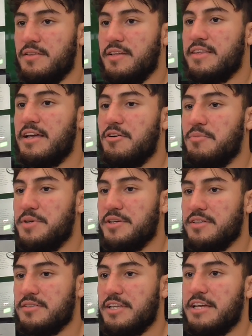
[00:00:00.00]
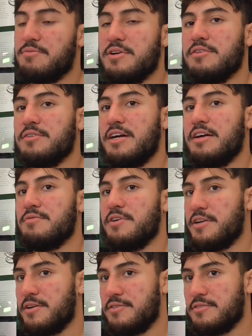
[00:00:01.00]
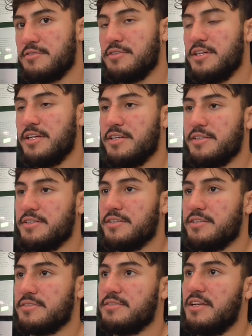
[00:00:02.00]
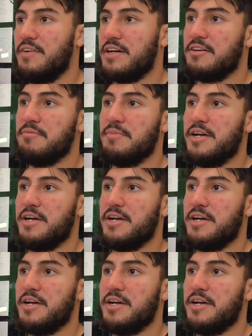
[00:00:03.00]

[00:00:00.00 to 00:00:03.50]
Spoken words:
Like that would be a late round guy right now. And if I come